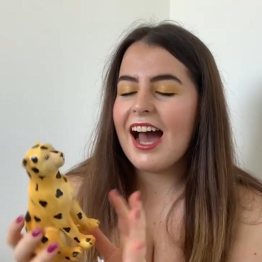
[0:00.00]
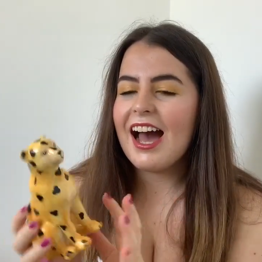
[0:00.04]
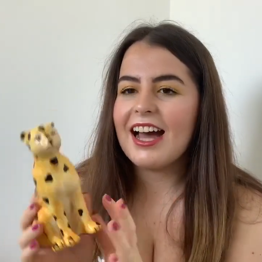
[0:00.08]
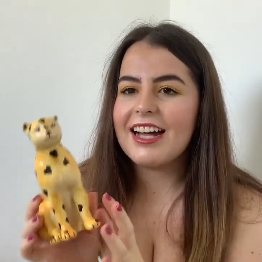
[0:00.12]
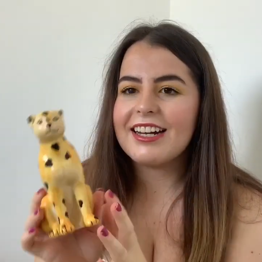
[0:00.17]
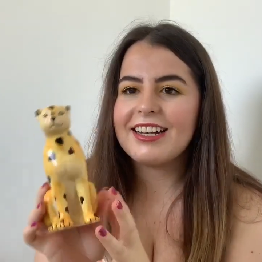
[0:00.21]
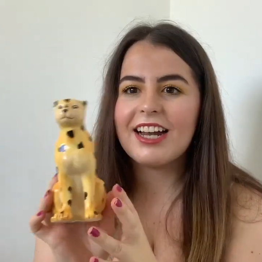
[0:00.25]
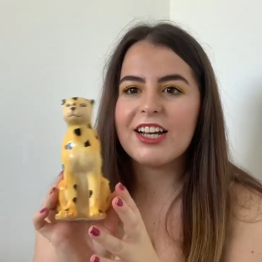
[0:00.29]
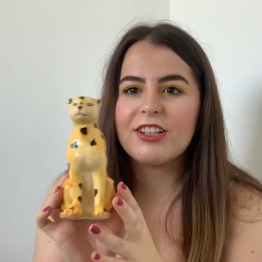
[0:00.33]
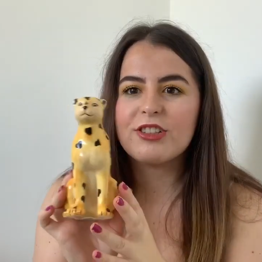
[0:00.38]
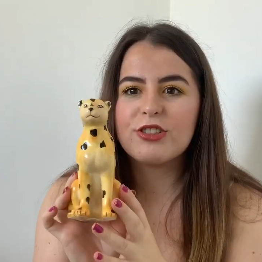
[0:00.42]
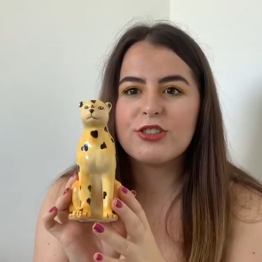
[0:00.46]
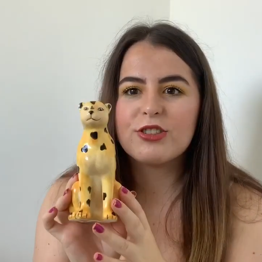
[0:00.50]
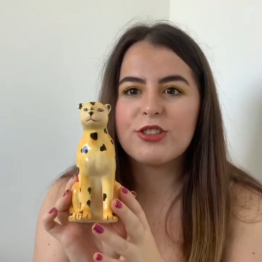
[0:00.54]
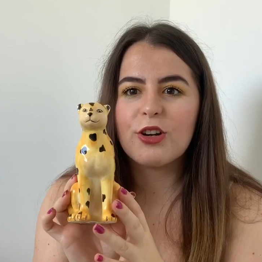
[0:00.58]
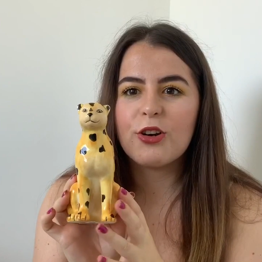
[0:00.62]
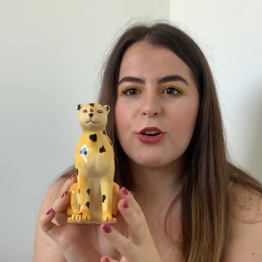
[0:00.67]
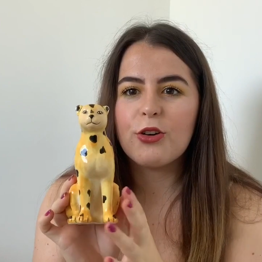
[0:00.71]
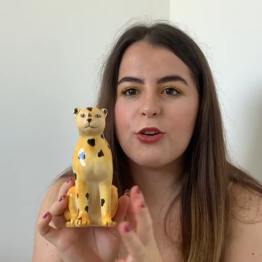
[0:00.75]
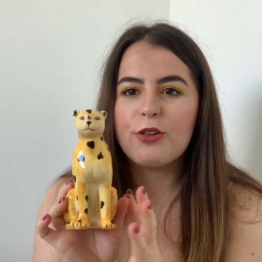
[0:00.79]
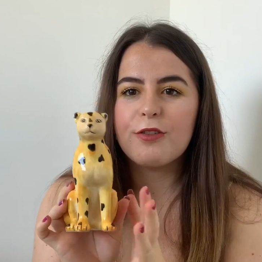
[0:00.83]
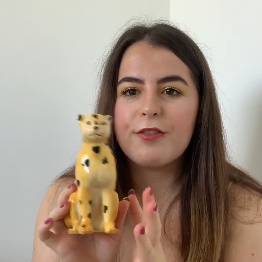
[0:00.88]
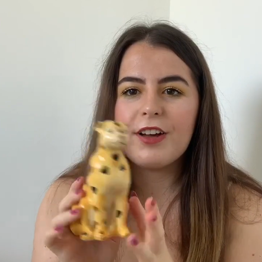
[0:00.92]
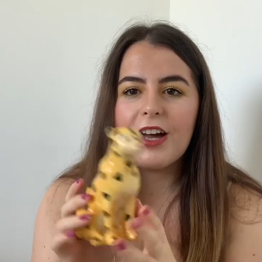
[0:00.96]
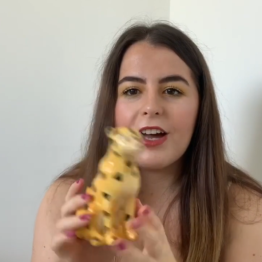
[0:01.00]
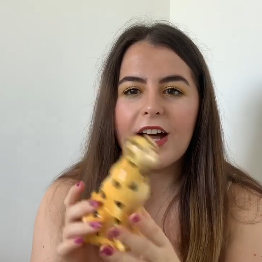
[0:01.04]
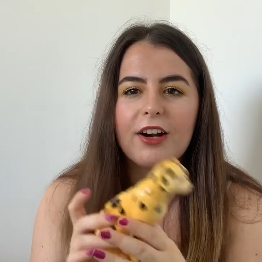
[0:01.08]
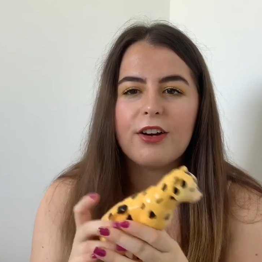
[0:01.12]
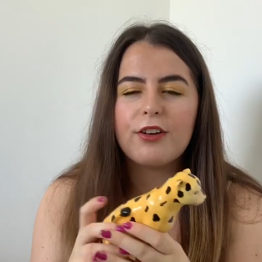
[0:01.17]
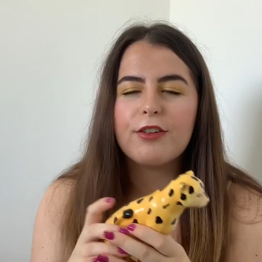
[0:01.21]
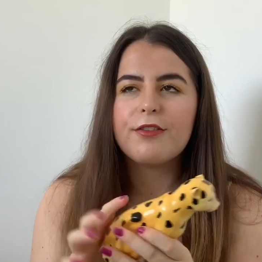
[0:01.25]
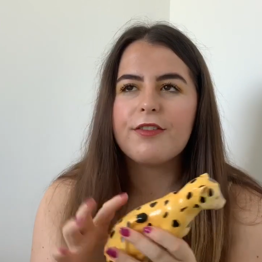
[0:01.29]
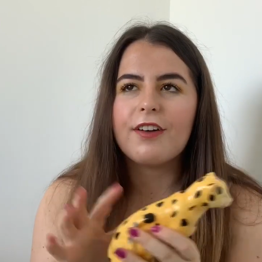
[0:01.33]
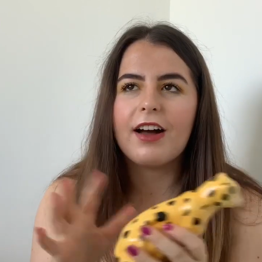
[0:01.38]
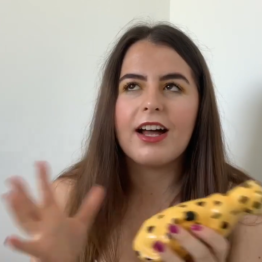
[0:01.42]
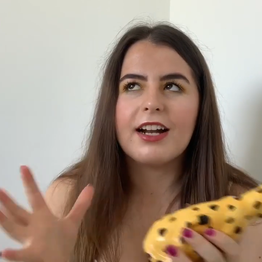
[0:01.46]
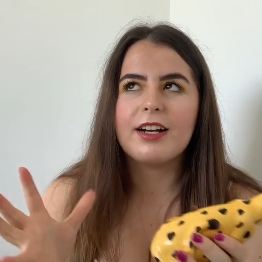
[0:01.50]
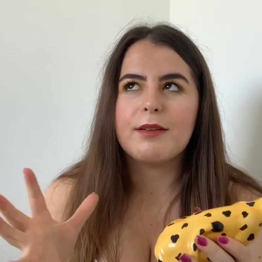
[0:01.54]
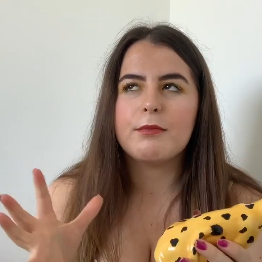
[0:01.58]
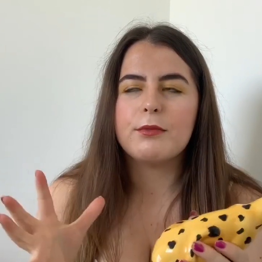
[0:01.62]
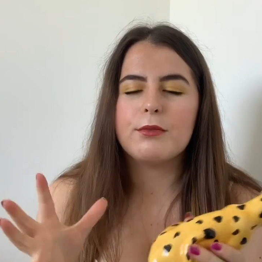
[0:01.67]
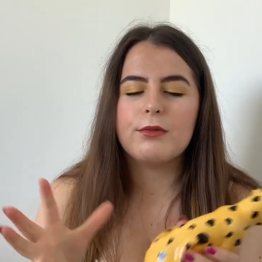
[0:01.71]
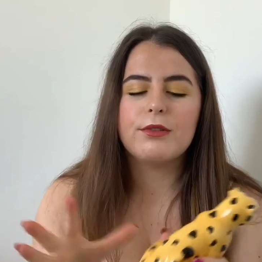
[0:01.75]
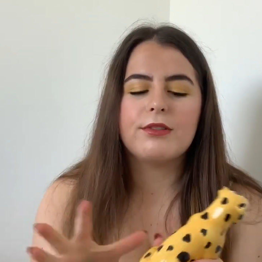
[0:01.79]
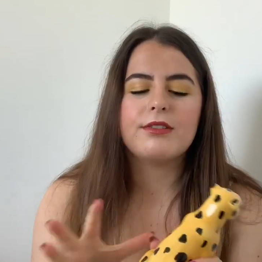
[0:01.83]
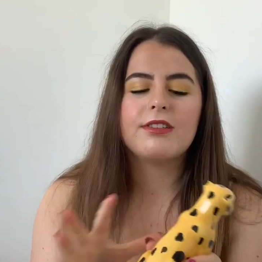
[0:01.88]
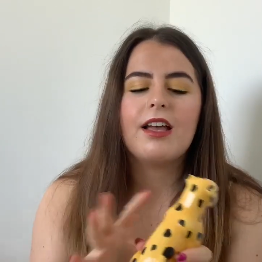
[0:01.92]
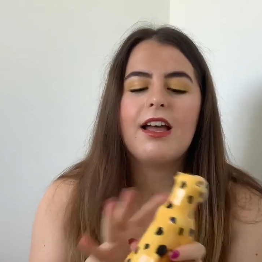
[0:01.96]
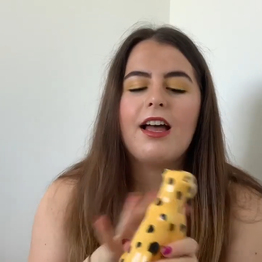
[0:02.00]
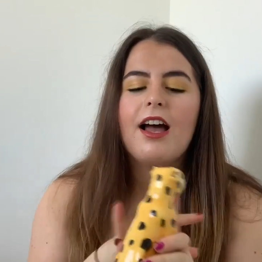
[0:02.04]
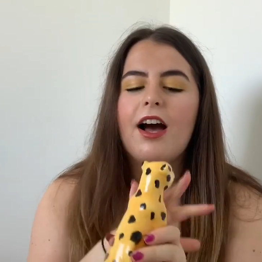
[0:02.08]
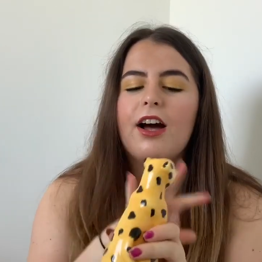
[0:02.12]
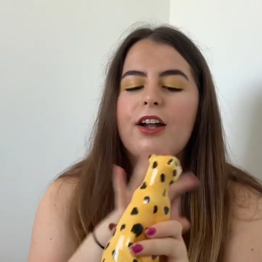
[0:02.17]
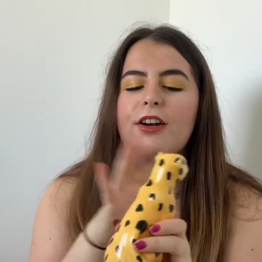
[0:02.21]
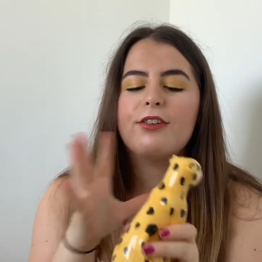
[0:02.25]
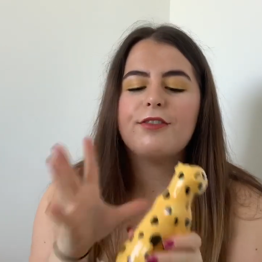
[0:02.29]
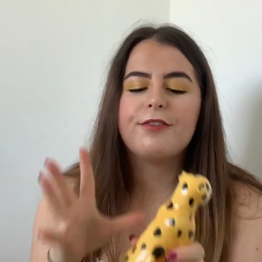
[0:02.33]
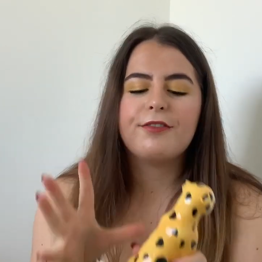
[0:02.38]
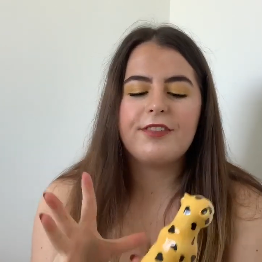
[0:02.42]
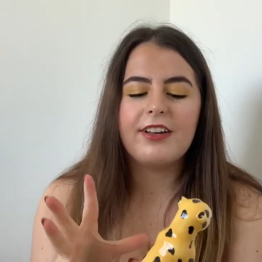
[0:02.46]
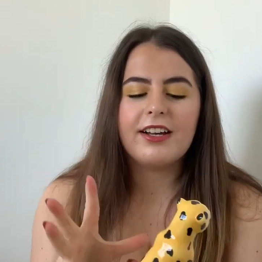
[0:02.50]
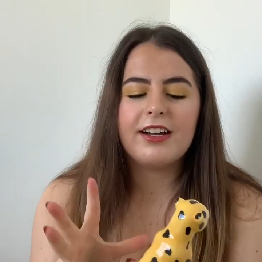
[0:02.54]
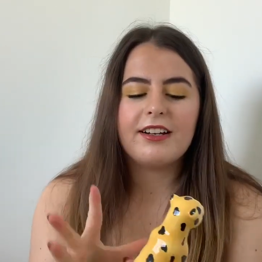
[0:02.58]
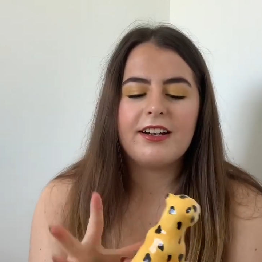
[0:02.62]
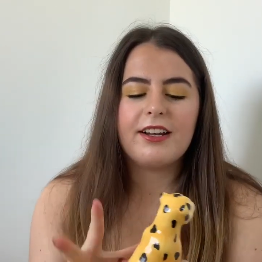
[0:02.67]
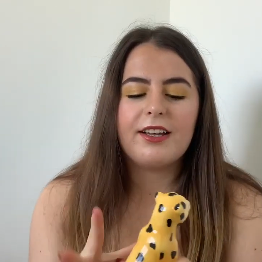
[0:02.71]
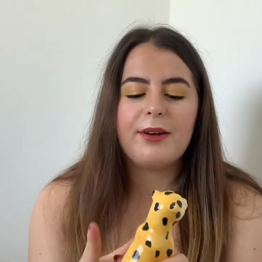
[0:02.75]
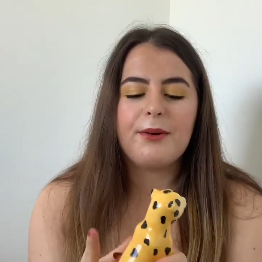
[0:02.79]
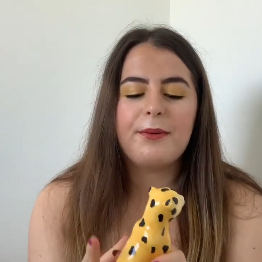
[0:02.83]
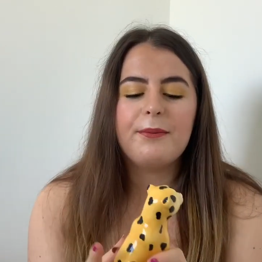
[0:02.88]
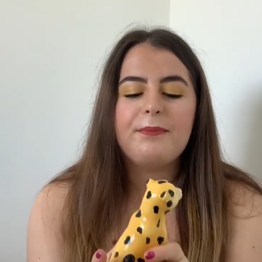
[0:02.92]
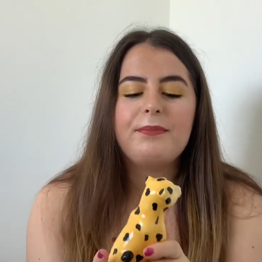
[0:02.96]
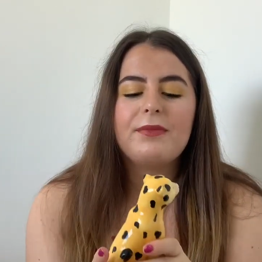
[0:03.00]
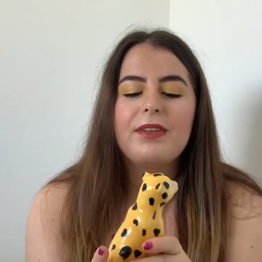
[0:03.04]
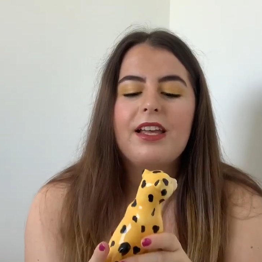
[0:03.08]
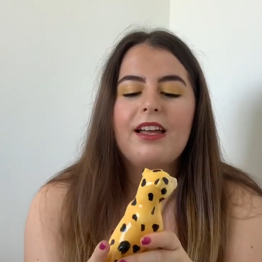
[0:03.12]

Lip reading: And I just love it. I love animals. I love yellow.